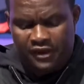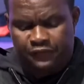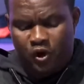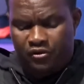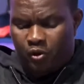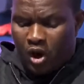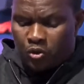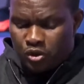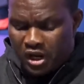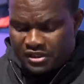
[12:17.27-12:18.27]
If you're the
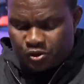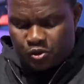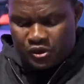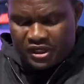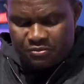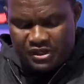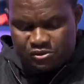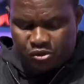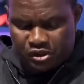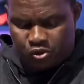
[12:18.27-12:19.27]
one who does the cooking,
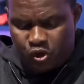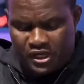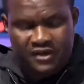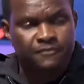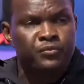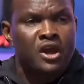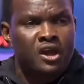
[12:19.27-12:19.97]
please do the cooking.